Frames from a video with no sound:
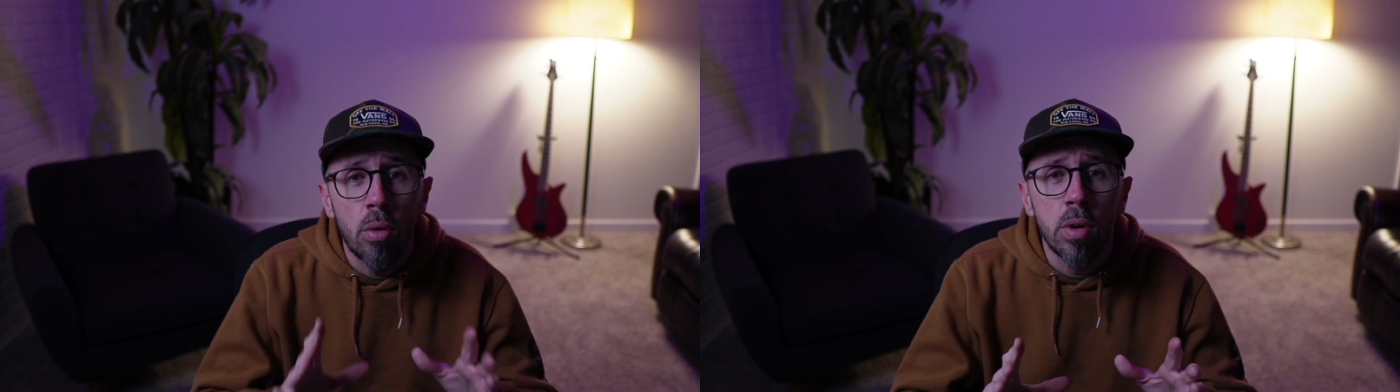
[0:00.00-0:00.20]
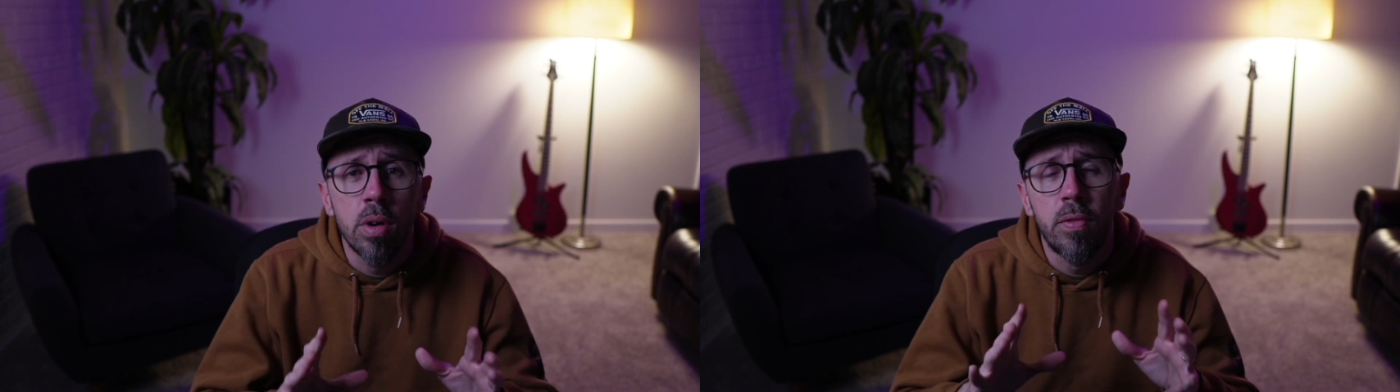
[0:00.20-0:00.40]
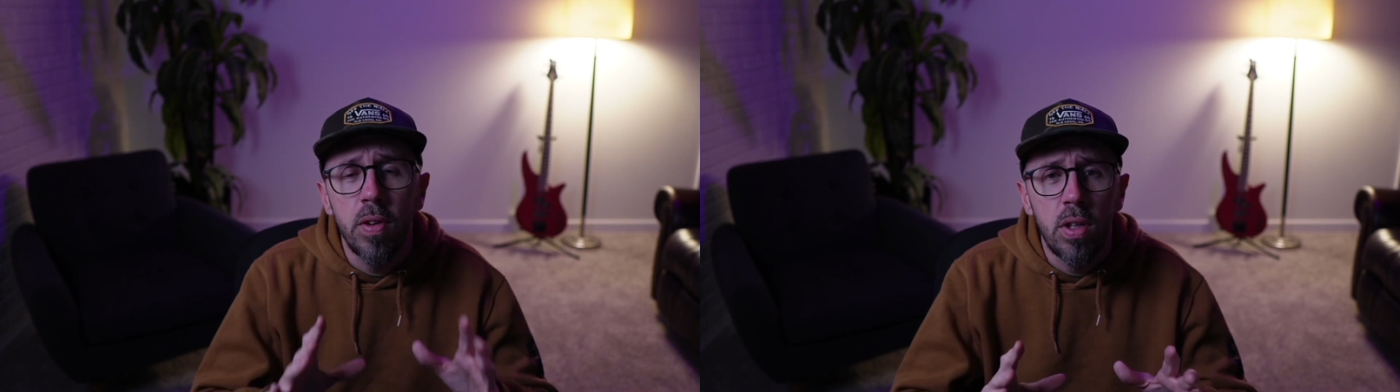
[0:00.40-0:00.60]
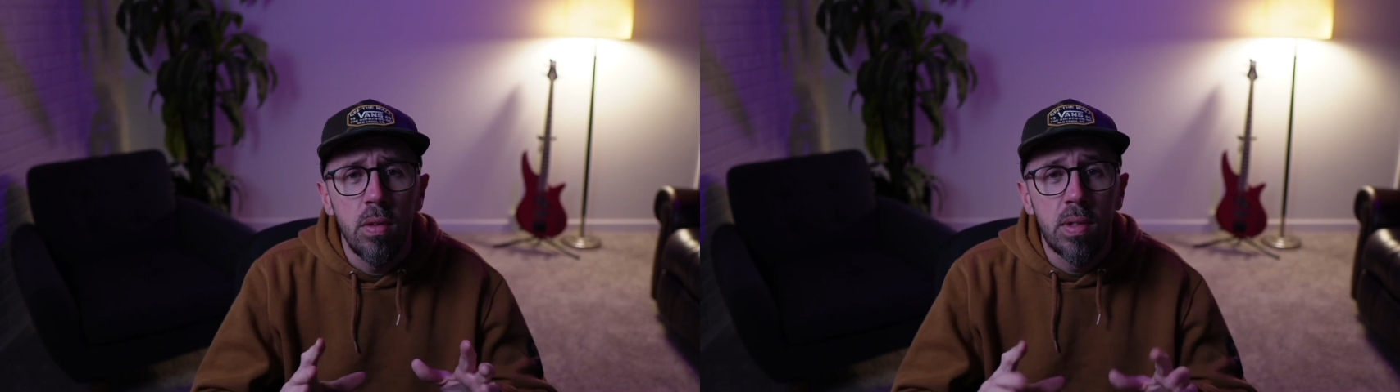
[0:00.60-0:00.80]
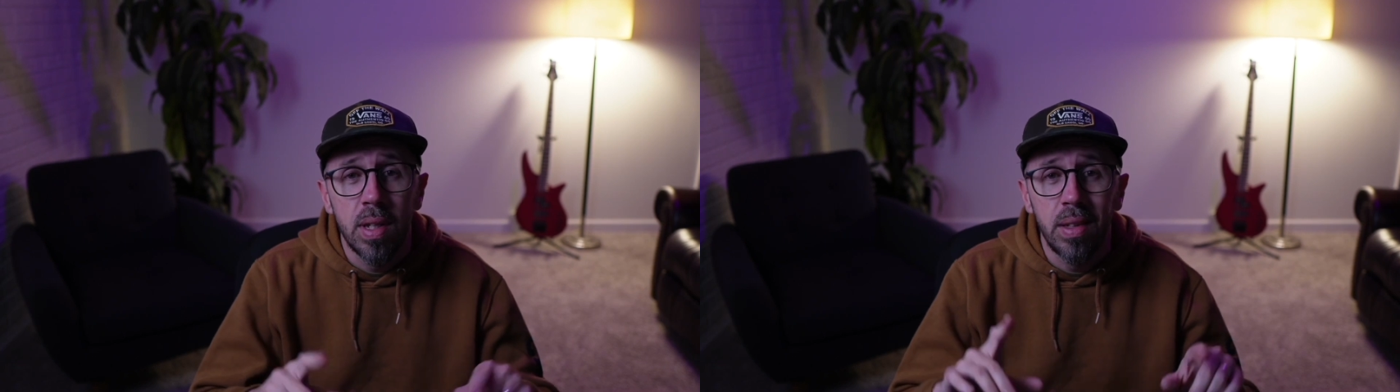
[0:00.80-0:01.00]
order for
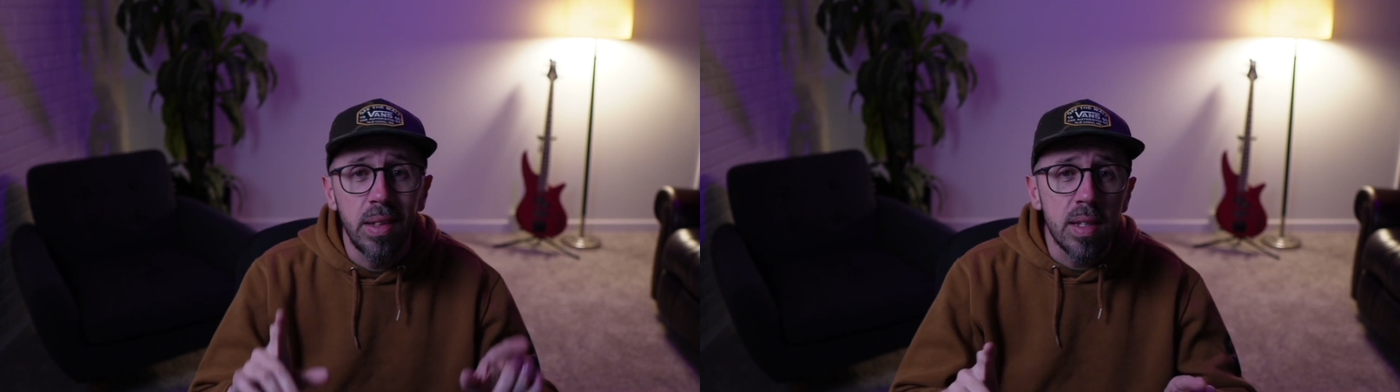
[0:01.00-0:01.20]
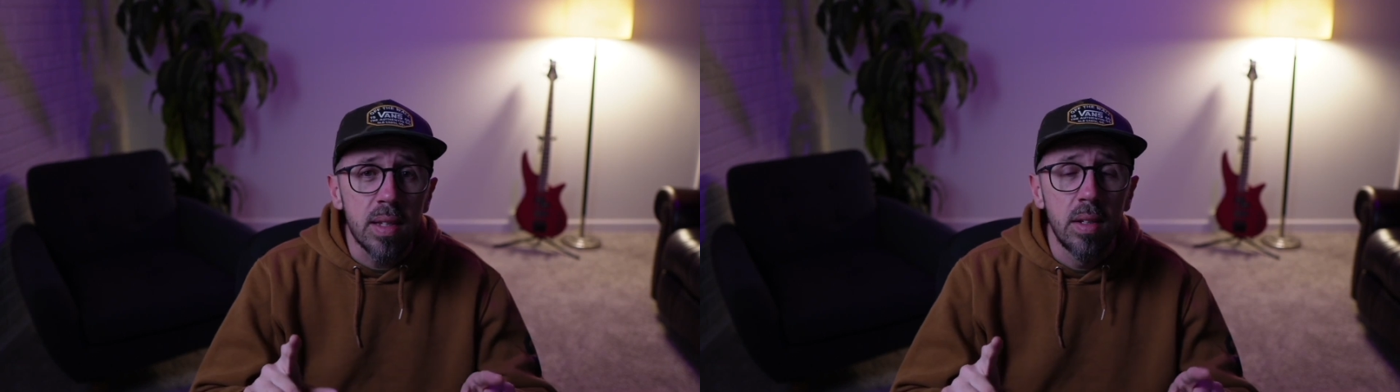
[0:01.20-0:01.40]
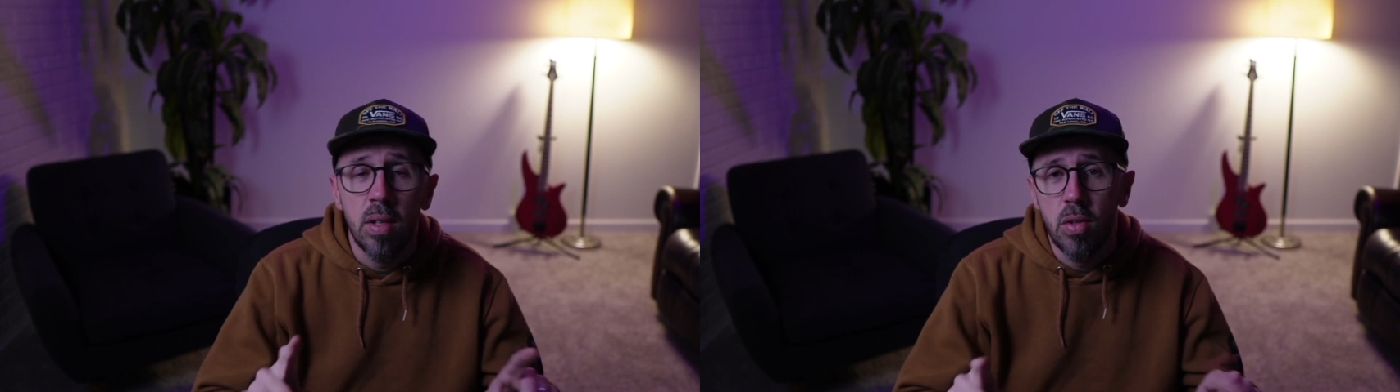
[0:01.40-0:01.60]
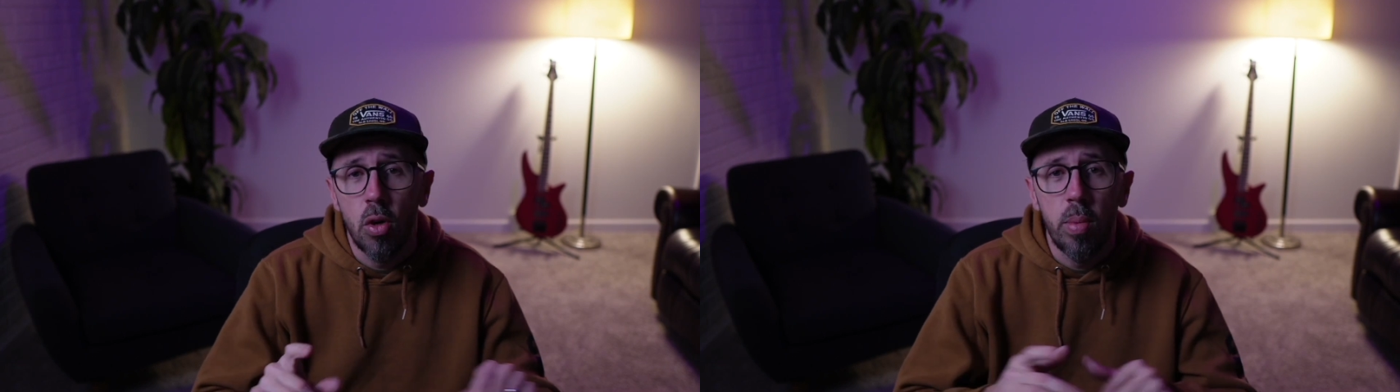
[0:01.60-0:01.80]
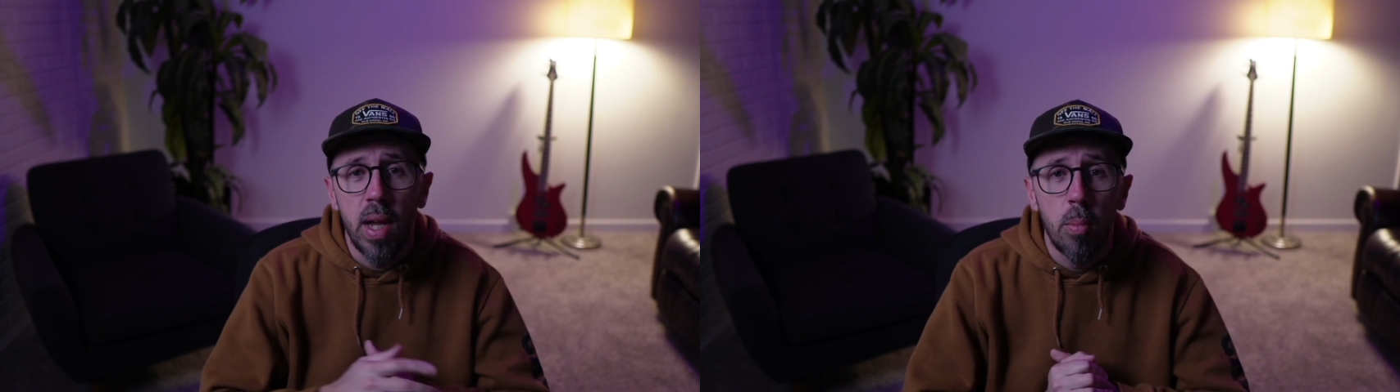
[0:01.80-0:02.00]
you to listen to
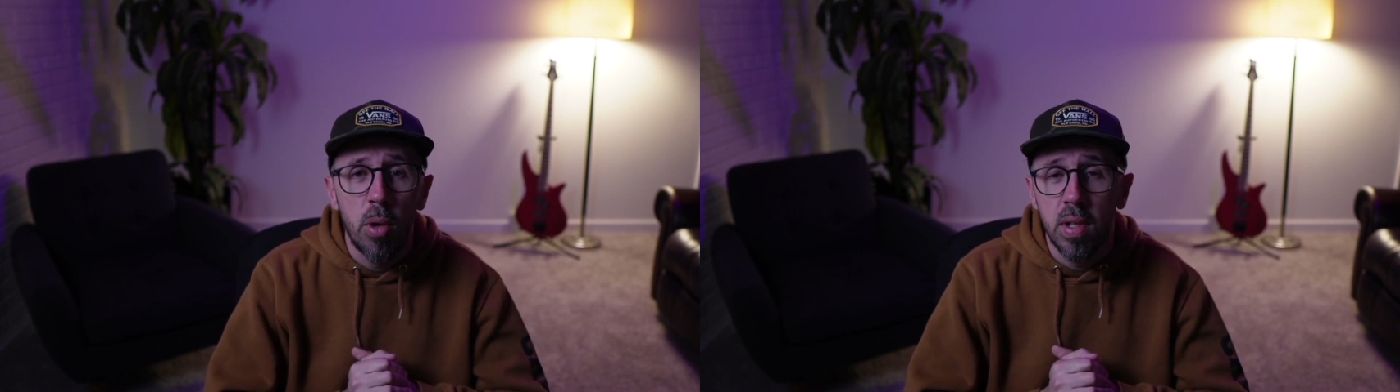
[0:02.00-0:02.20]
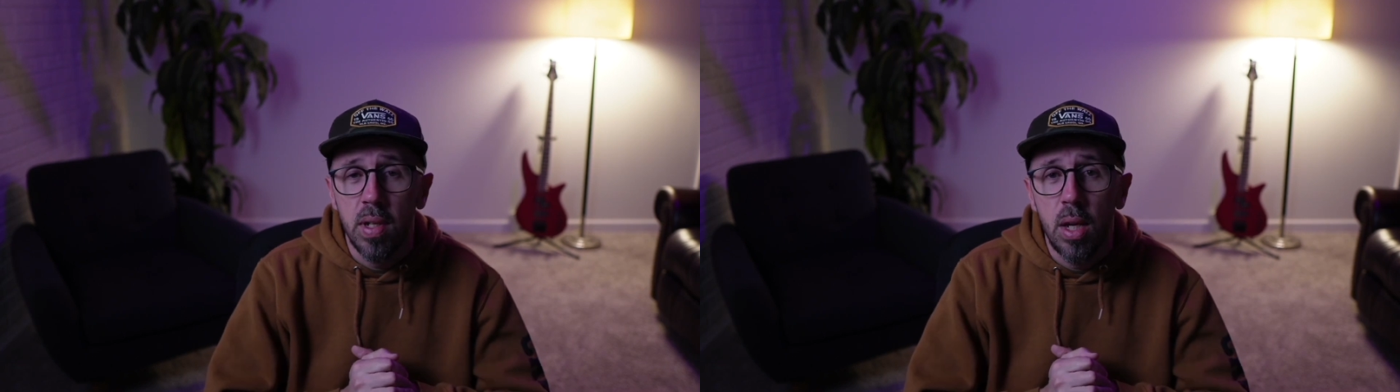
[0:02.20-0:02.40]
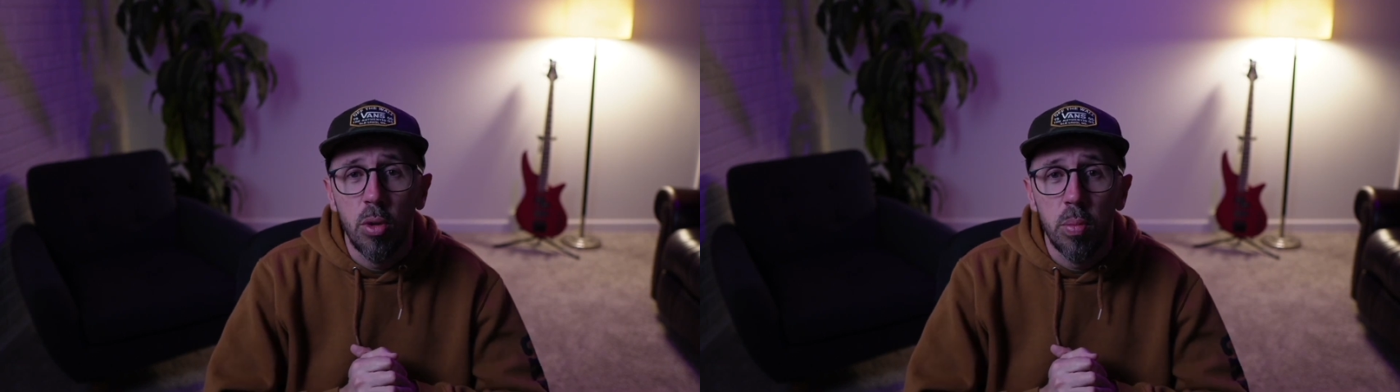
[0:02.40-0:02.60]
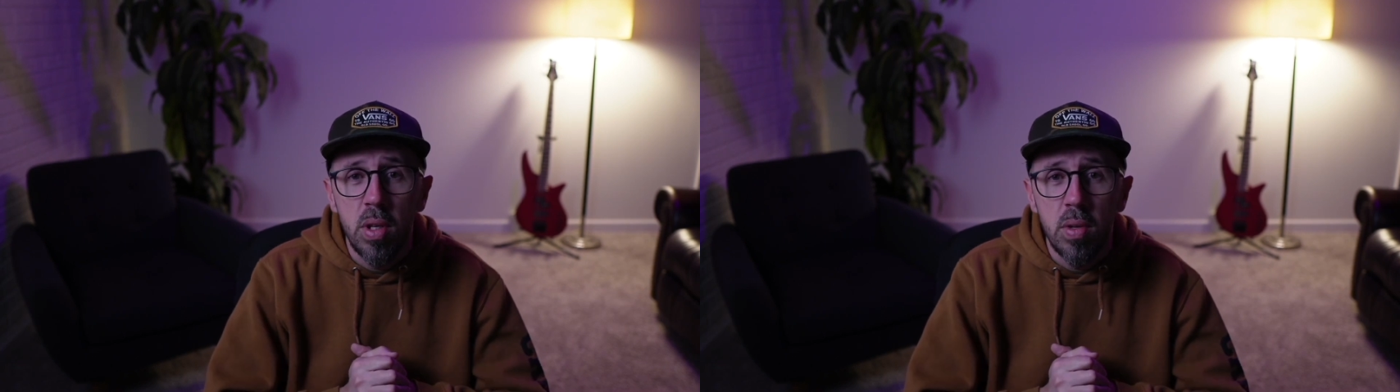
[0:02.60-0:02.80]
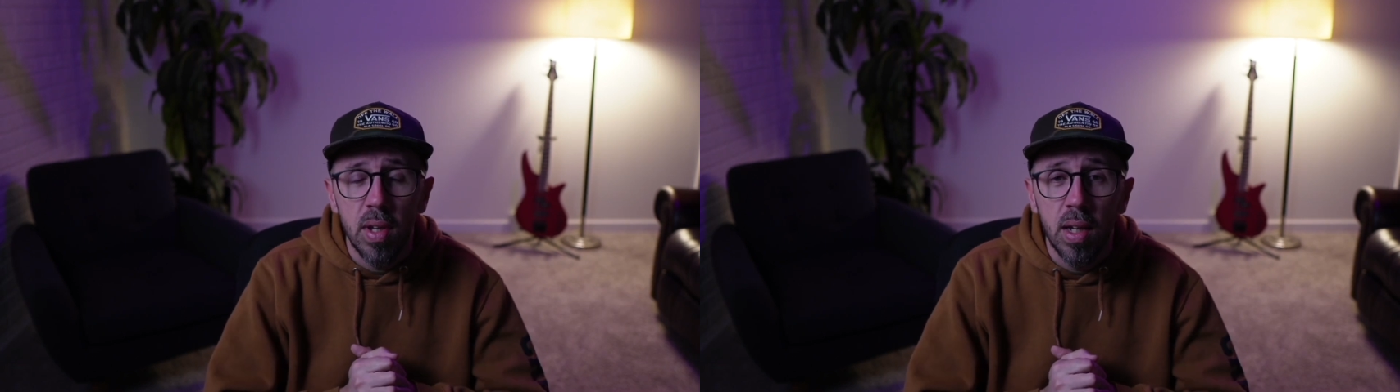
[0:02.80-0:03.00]
Dolby Atmos-enabled
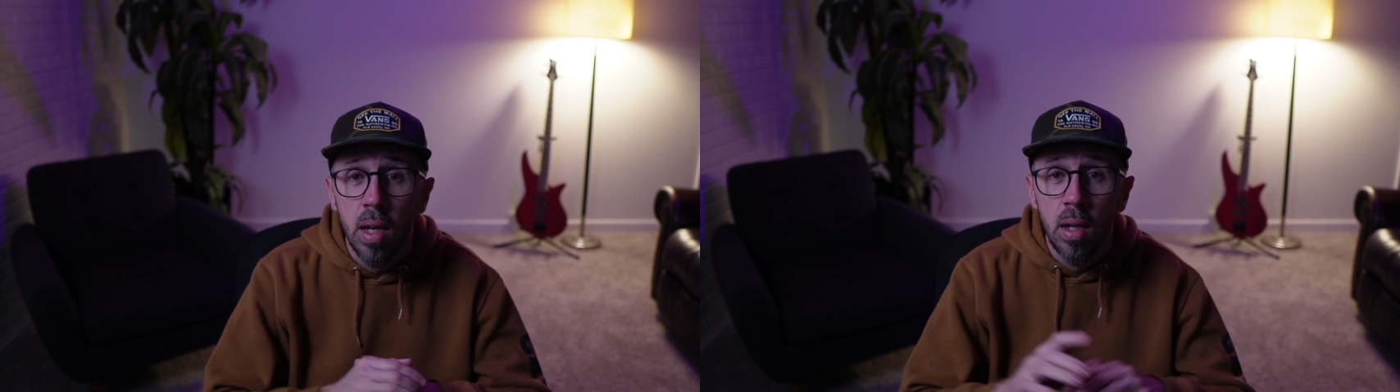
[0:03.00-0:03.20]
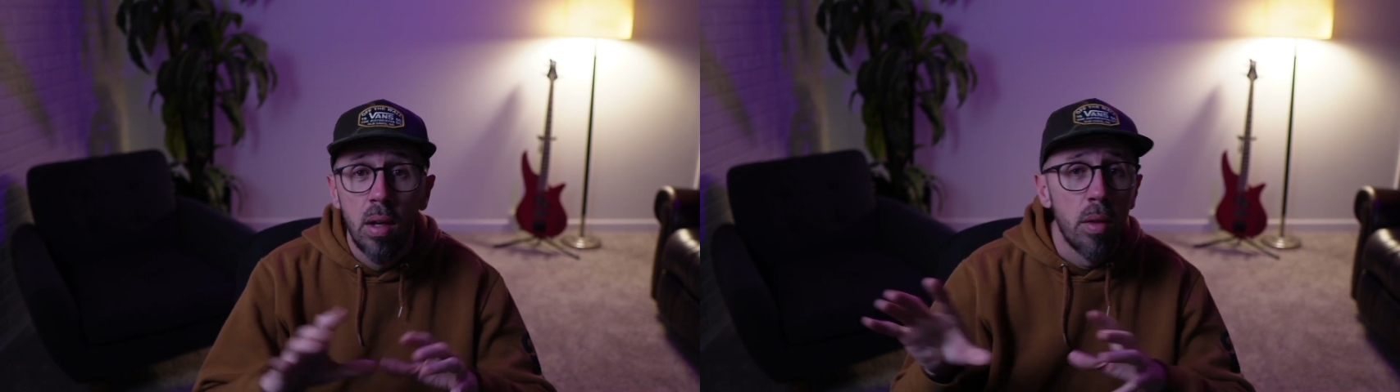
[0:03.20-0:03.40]
music